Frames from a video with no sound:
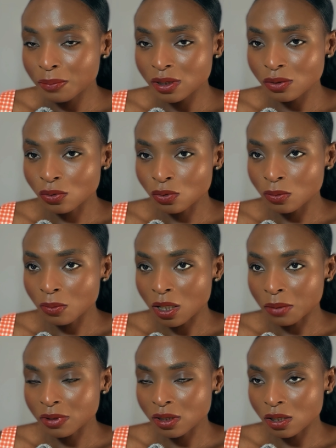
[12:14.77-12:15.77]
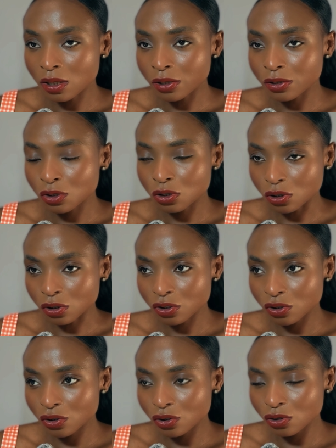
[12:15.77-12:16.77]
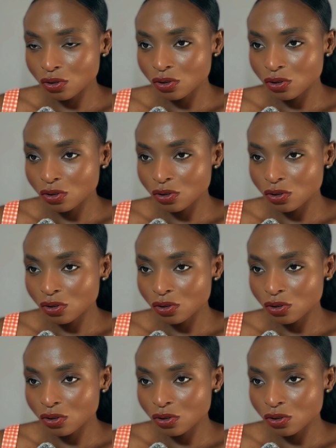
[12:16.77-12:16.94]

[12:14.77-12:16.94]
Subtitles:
So roadmaps are just